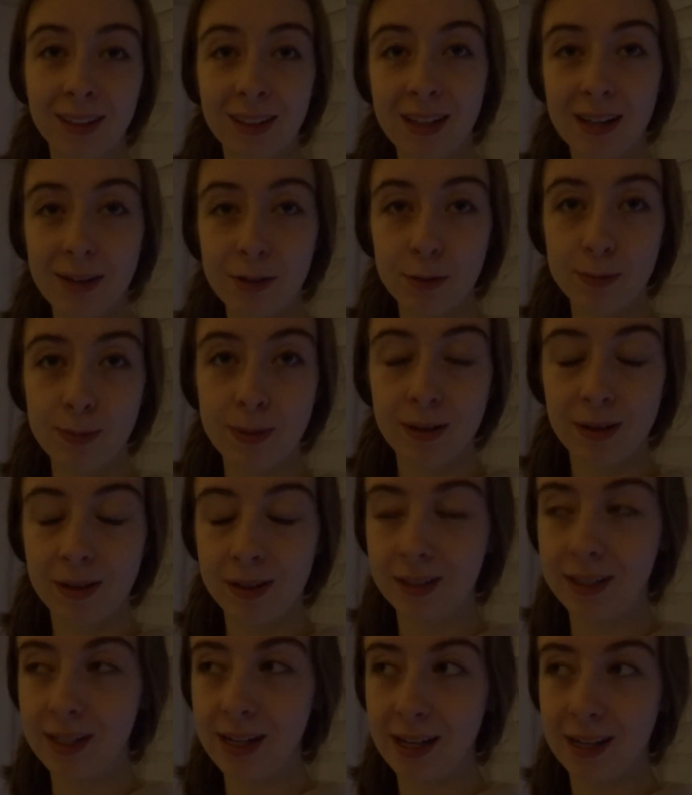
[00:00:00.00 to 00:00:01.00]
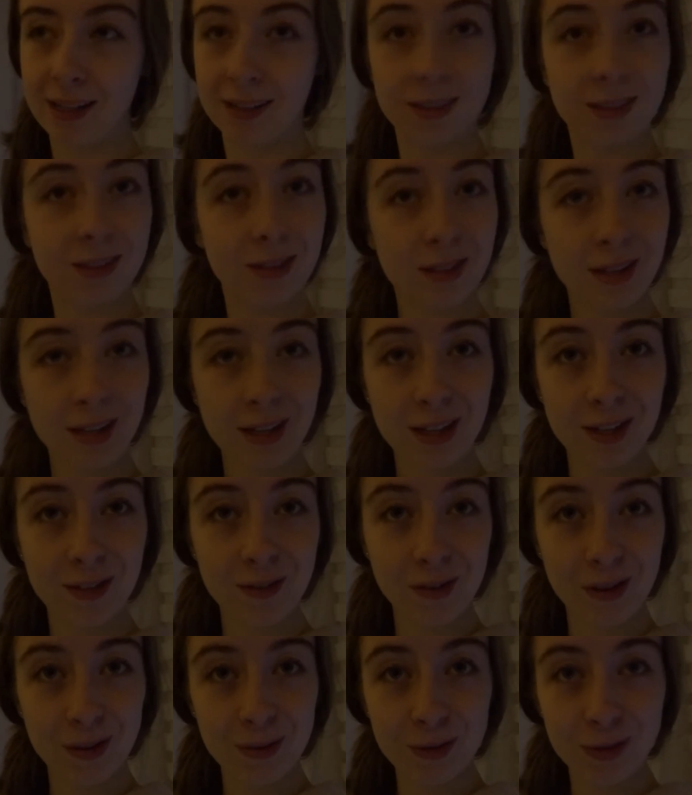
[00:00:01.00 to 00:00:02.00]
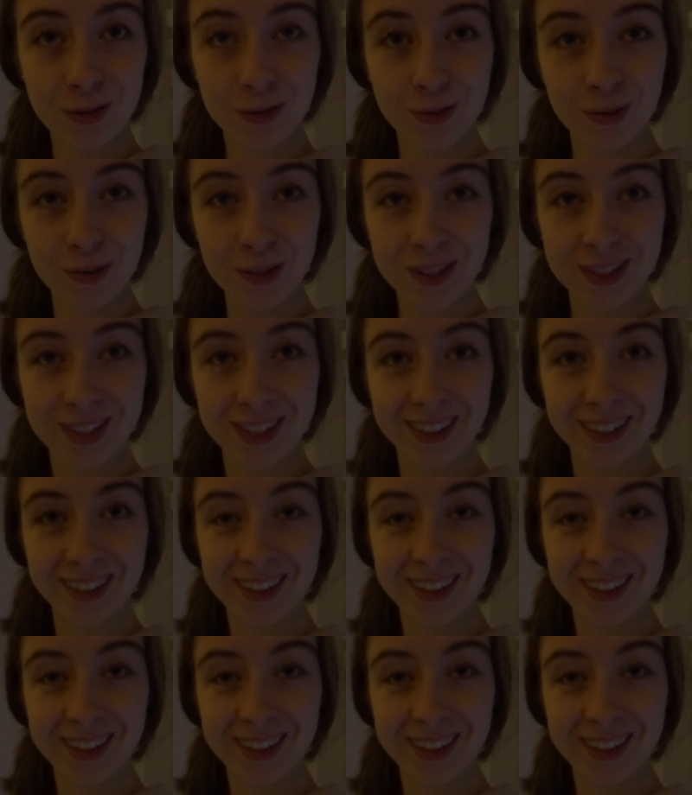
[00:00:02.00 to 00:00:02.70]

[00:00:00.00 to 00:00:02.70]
That has been our day. So thank you very much for watching,